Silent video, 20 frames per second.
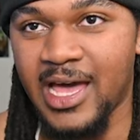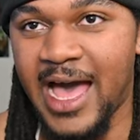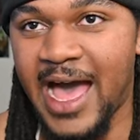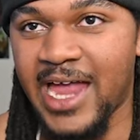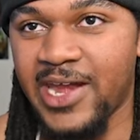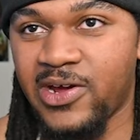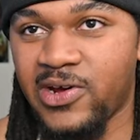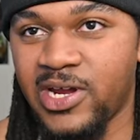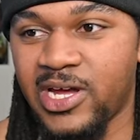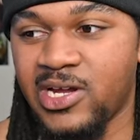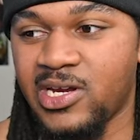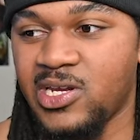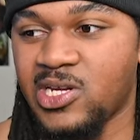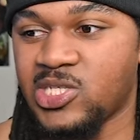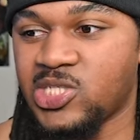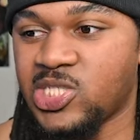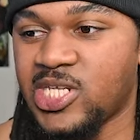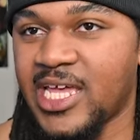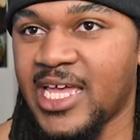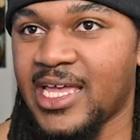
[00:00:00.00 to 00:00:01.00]
I don't
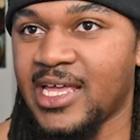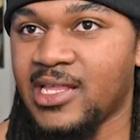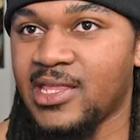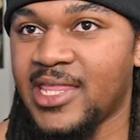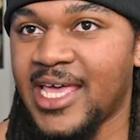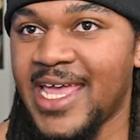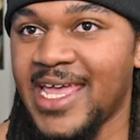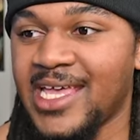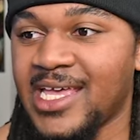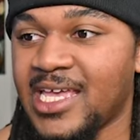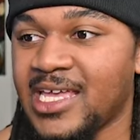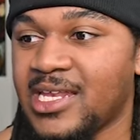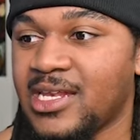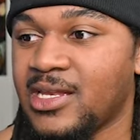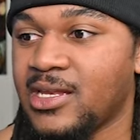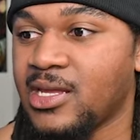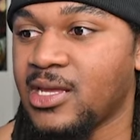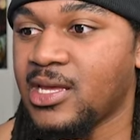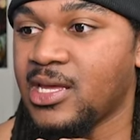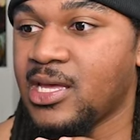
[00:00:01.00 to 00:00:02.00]
understand. They
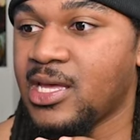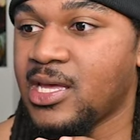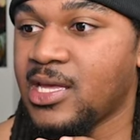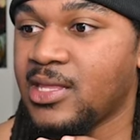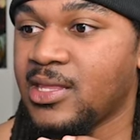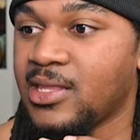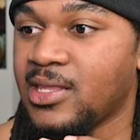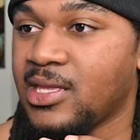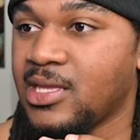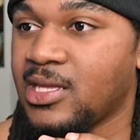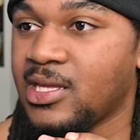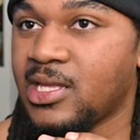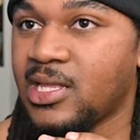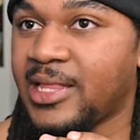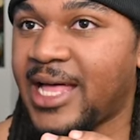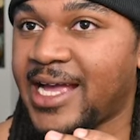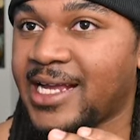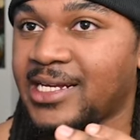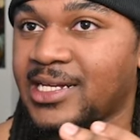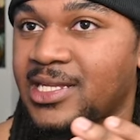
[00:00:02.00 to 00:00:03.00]
can,
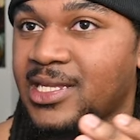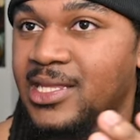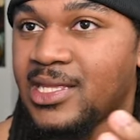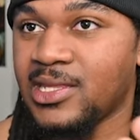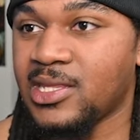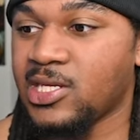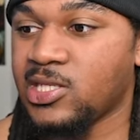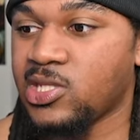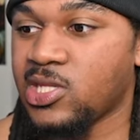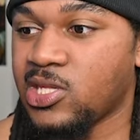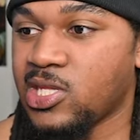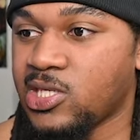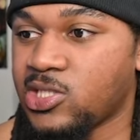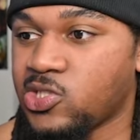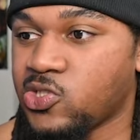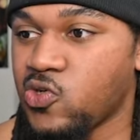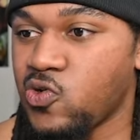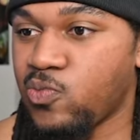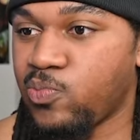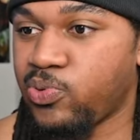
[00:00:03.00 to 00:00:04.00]
like, the
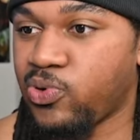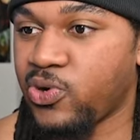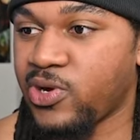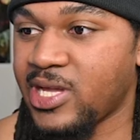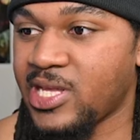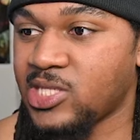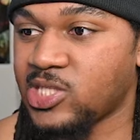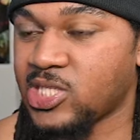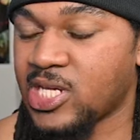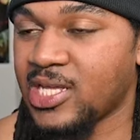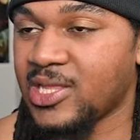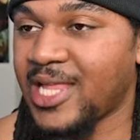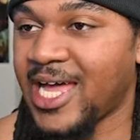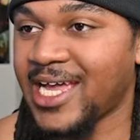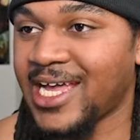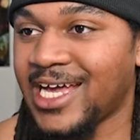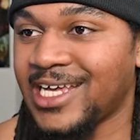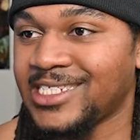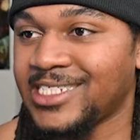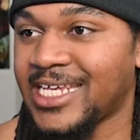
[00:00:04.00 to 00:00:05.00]
2 points,
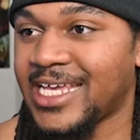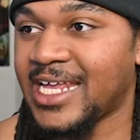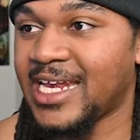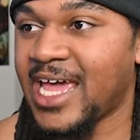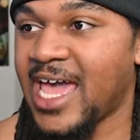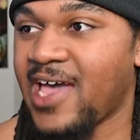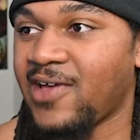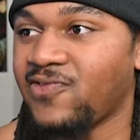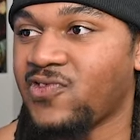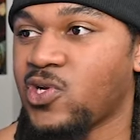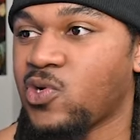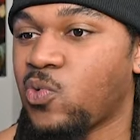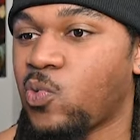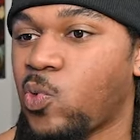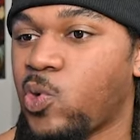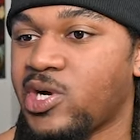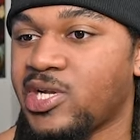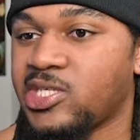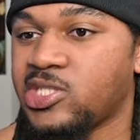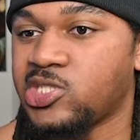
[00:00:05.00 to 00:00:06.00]
like I said, after
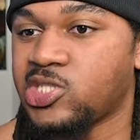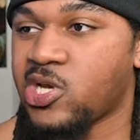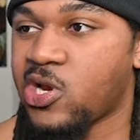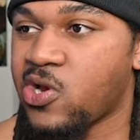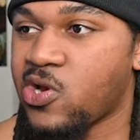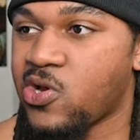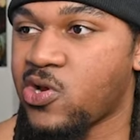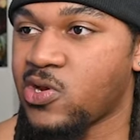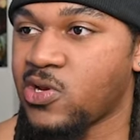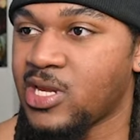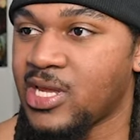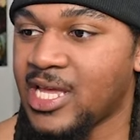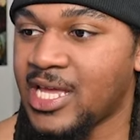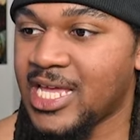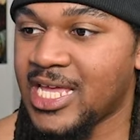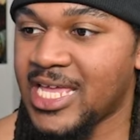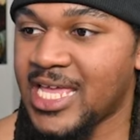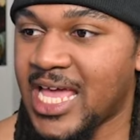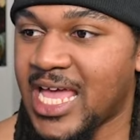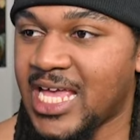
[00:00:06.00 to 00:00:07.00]
one turn
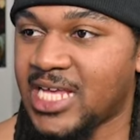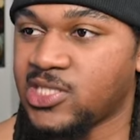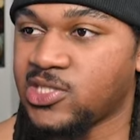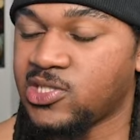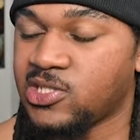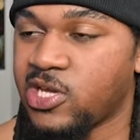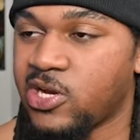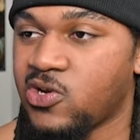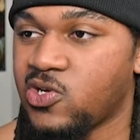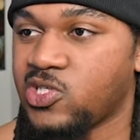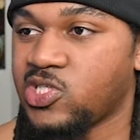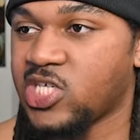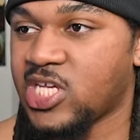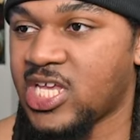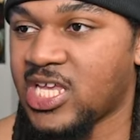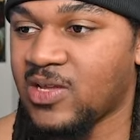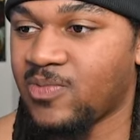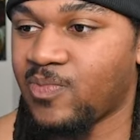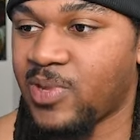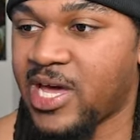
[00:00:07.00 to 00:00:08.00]
he has
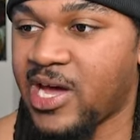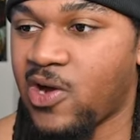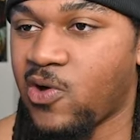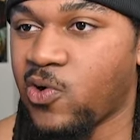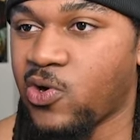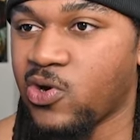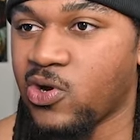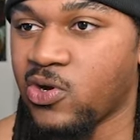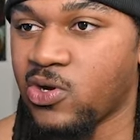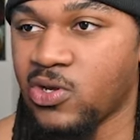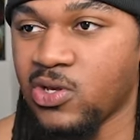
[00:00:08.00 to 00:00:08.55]
13 power,